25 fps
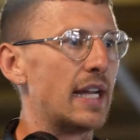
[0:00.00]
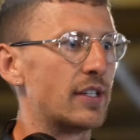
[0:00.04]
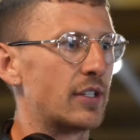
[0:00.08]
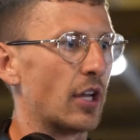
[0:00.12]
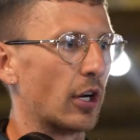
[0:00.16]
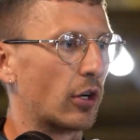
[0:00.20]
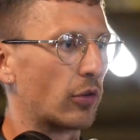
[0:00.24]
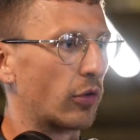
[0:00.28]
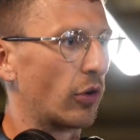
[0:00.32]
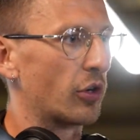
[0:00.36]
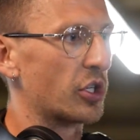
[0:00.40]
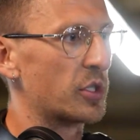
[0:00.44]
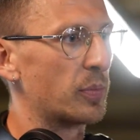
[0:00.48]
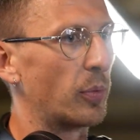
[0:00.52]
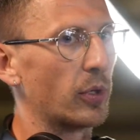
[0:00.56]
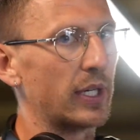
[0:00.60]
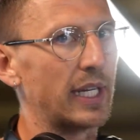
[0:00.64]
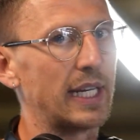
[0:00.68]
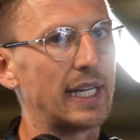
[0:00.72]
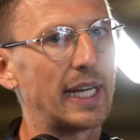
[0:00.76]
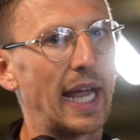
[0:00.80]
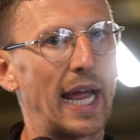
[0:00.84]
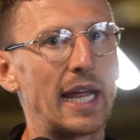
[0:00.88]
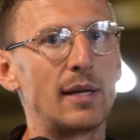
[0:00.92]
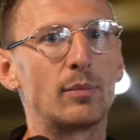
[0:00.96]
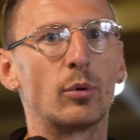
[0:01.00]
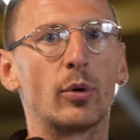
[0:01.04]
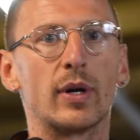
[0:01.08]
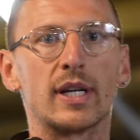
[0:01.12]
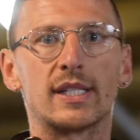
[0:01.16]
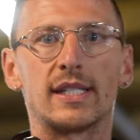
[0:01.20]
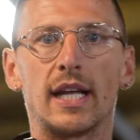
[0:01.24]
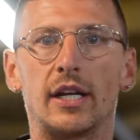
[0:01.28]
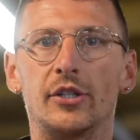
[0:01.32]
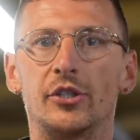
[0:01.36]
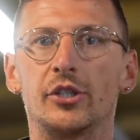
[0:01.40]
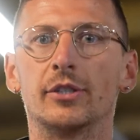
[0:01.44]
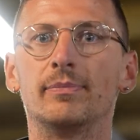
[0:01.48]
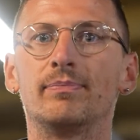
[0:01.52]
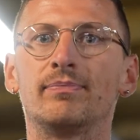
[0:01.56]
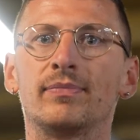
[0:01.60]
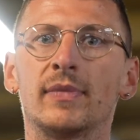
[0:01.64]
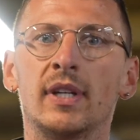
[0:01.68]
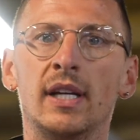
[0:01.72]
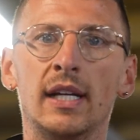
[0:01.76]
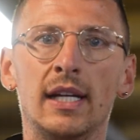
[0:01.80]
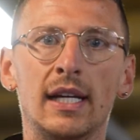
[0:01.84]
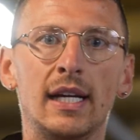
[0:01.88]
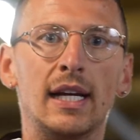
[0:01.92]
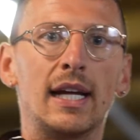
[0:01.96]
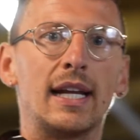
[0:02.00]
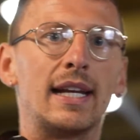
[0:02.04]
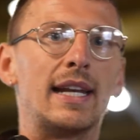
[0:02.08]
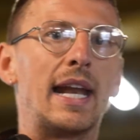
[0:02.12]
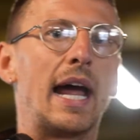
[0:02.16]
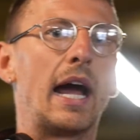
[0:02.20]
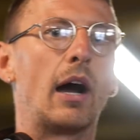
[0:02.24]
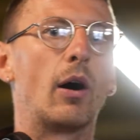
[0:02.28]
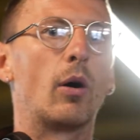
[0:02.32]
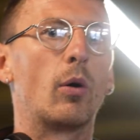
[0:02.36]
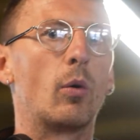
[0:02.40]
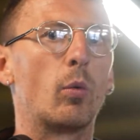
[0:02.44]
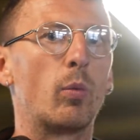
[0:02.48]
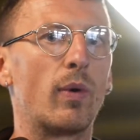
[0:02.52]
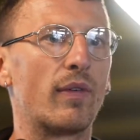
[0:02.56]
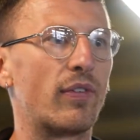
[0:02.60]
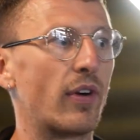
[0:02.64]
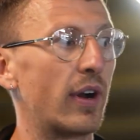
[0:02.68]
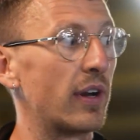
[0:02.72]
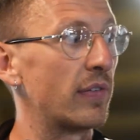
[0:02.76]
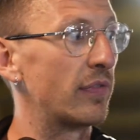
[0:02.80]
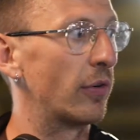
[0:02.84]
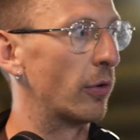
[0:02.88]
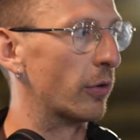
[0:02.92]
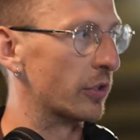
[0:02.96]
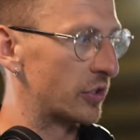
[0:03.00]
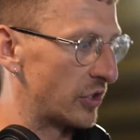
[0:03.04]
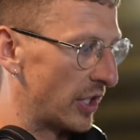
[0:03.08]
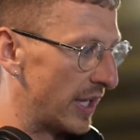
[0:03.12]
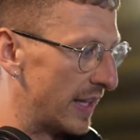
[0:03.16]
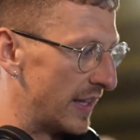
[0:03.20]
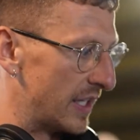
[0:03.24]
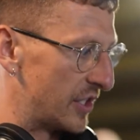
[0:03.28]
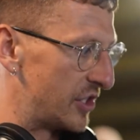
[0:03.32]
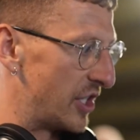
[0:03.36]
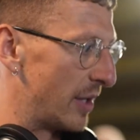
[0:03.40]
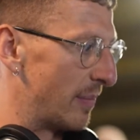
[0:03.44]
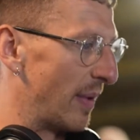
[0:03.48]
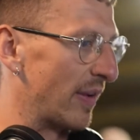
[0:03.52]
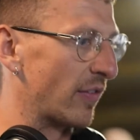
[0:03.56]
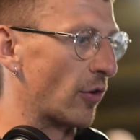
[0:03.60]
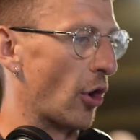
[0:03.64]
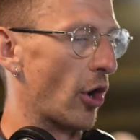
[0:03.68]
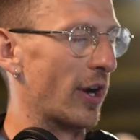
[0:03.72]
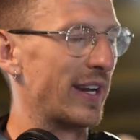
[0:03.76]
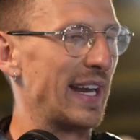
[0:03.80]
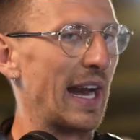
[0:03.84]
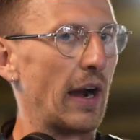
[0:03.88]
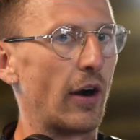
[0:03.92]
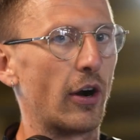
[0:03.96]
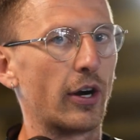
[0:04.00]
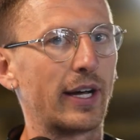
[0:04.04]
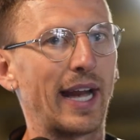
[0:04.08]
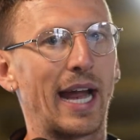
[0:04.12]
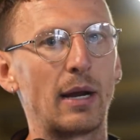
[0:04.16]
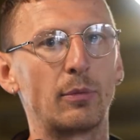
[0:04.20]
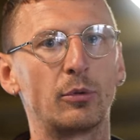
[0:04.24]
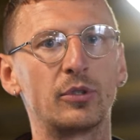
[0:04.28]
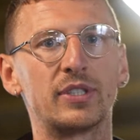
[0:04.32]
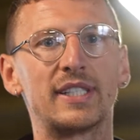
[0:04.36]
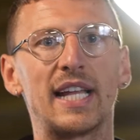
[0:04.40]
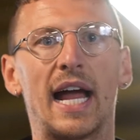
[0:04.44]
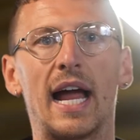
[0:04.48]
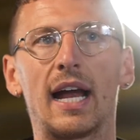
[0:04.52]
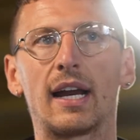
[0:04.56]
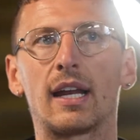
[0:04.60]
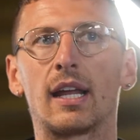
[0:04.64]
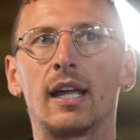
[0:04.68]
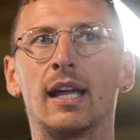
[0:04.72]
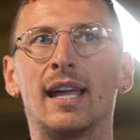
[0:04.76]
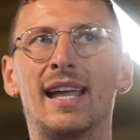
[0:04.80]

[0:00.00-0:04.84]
a crossbody cable extension. Now, we're very fortunate in this gym, they've got a narrow cable stack.